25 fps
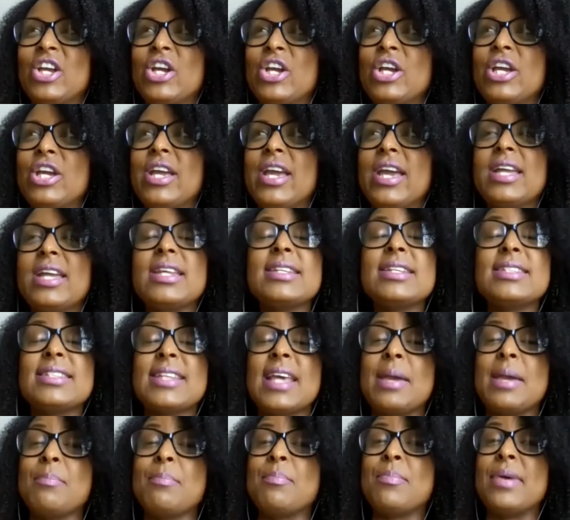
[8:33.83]
it is
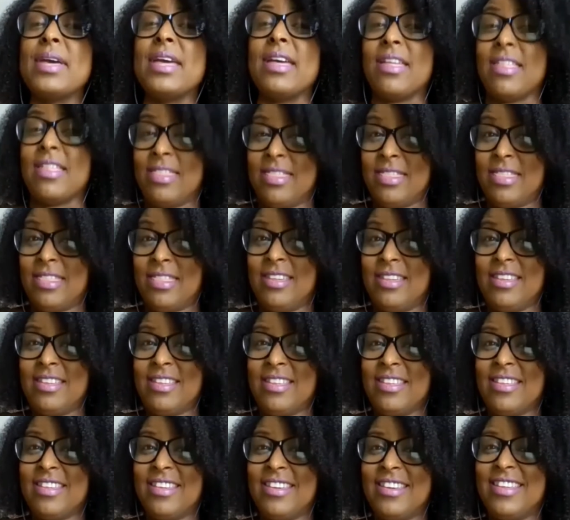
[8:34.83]
a myth
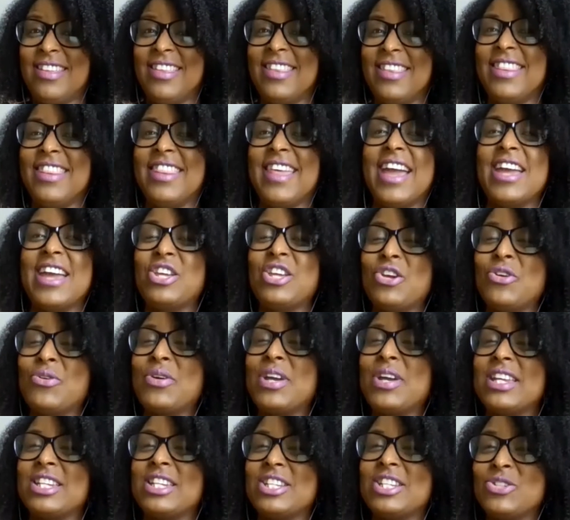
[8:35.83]
that you
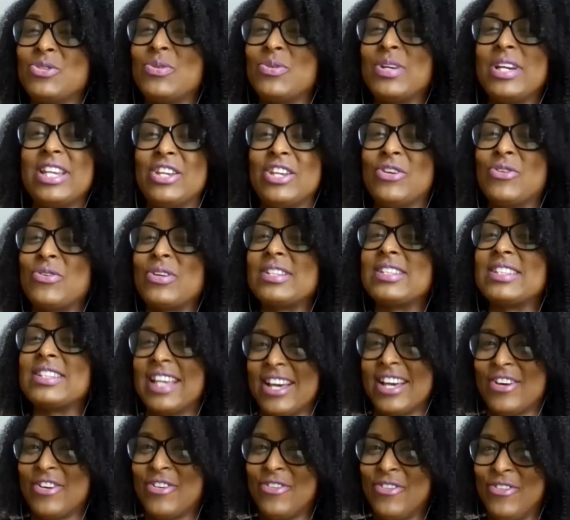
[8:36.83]
can do it
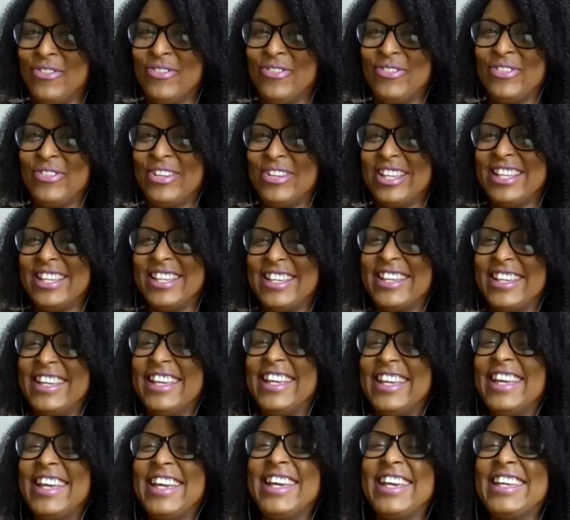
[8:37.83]
yourself.
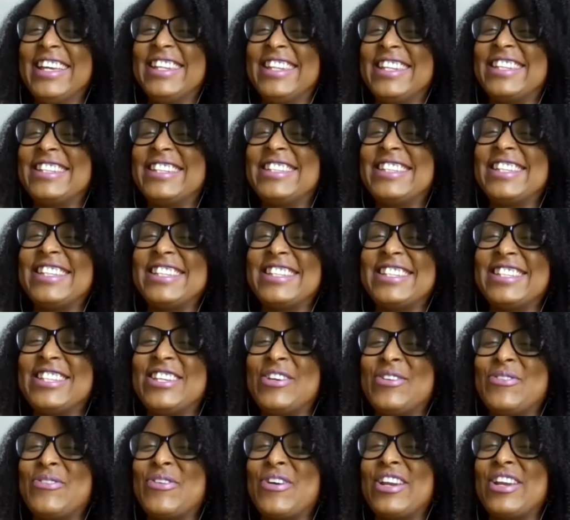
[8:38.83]

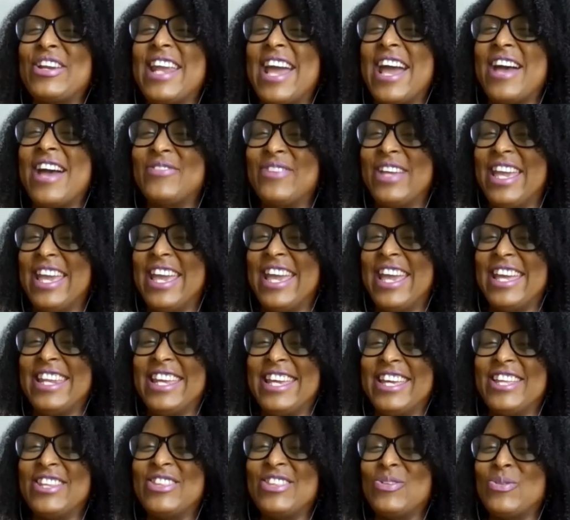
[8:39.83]
You are
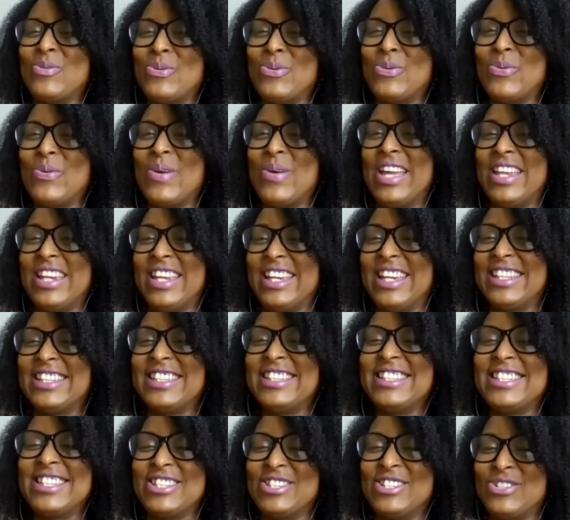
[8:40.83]
navigating through an
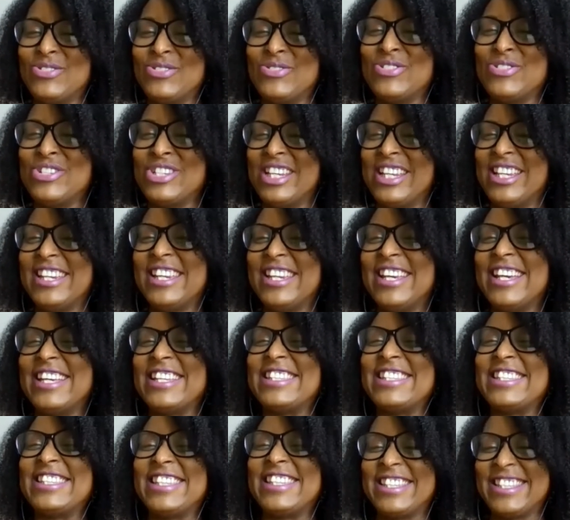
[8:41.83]
institution, a
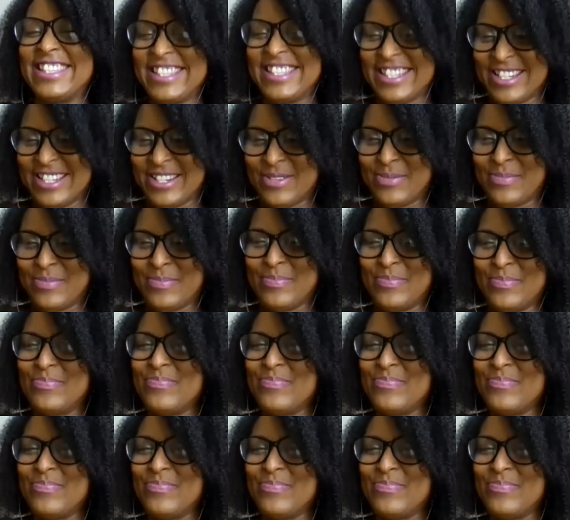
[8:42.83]
system,